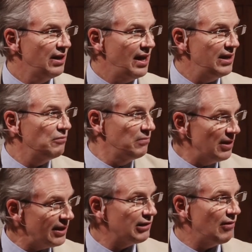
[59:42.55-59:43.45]
and it
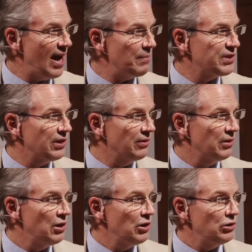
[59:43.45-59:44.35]
really grabs you,
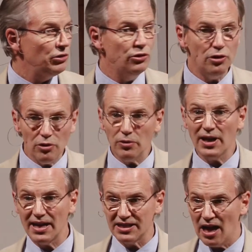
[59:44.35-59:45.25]
you
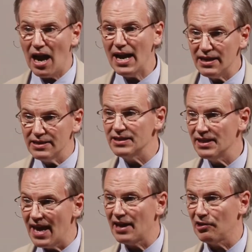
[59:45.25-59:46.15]
get tied into
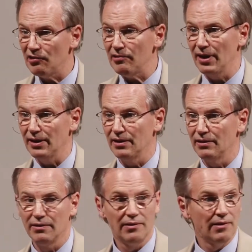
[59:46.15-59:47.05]
that current
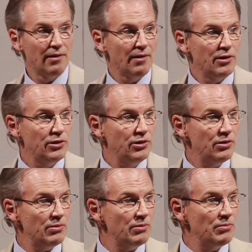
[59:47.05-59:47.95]

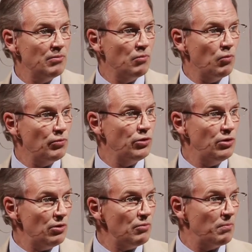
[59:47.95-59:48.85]
you,
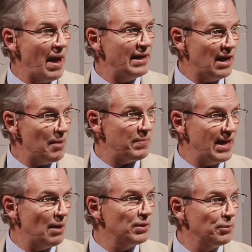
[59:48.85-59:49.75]
you may not
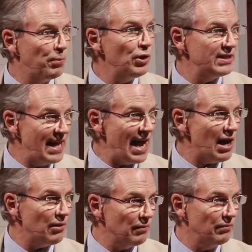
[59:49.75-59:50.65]
be able to put
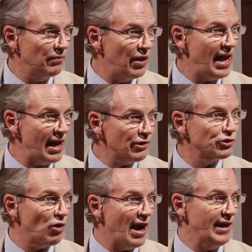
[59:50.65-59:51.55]
down the hair
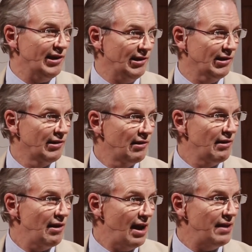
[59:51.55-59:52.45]
dryer.
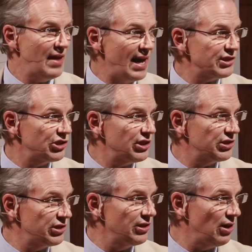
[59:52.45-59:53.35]
And that's
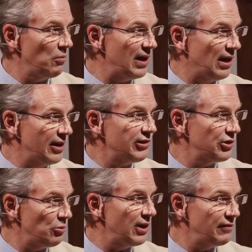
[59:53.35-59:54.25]
just, you know what,
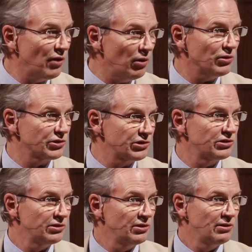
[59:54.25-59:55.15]
120 volts.